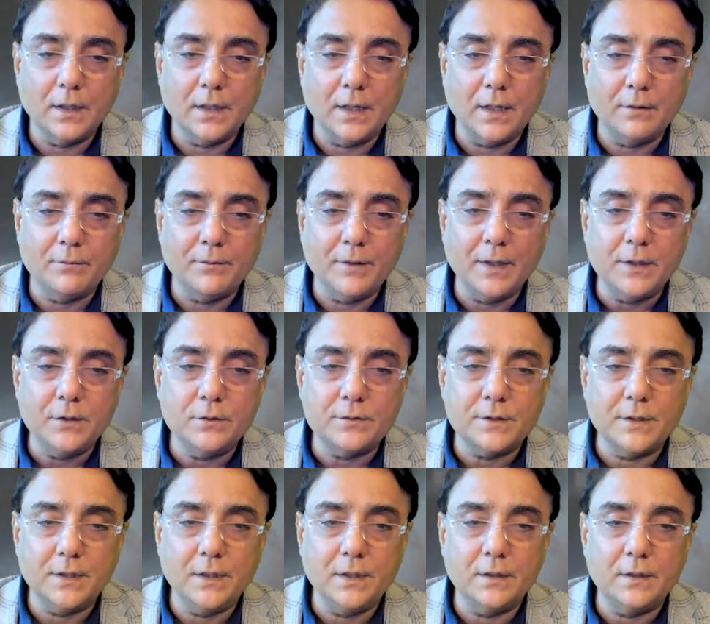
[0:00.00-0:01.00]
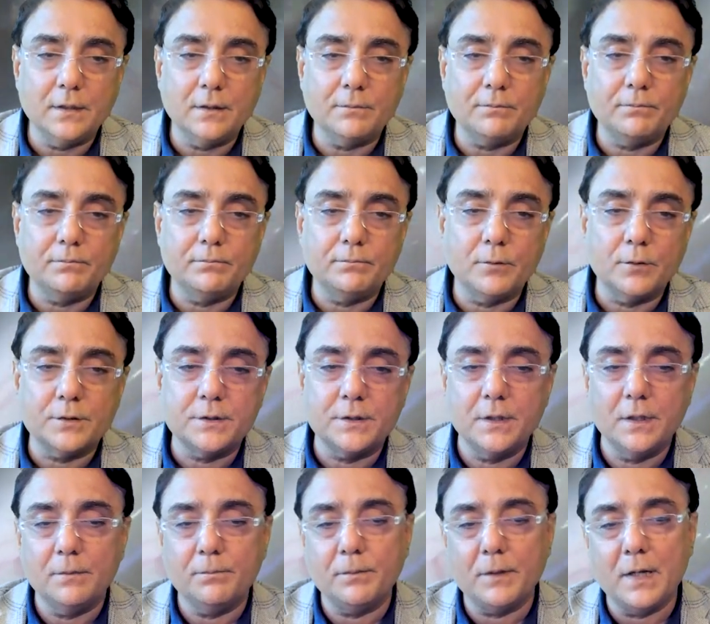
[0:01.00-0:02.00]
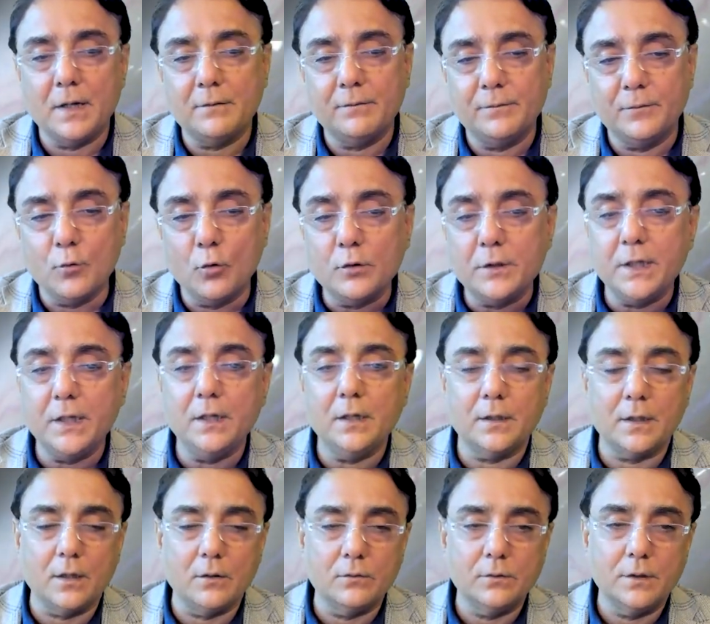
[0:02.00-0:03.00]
and when you see the posterior plaque floating around,